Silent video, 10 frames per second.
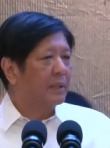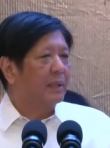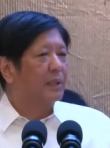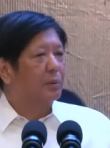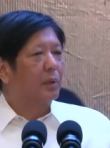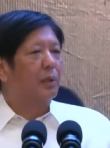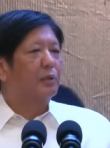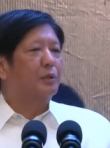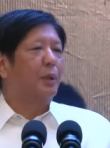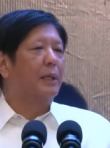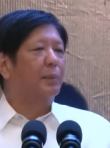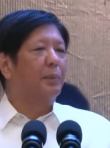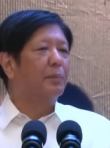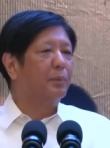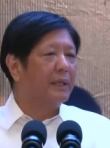It will also
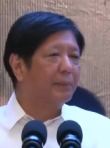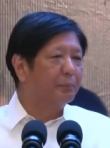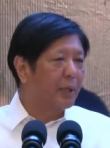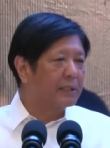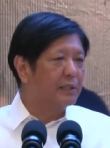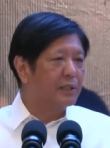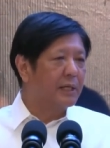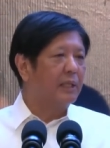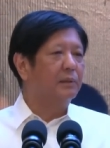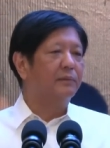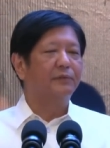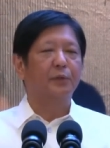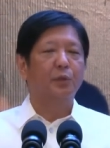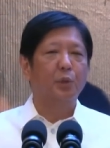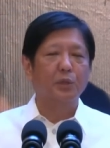help in bringing prices down
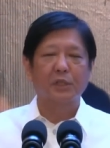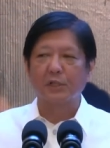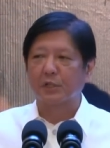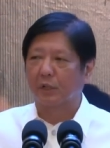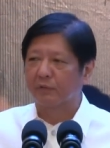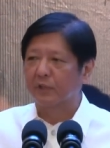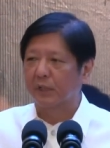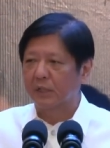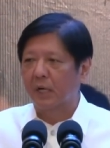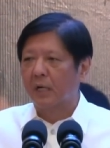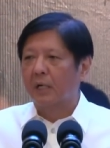for goods and services,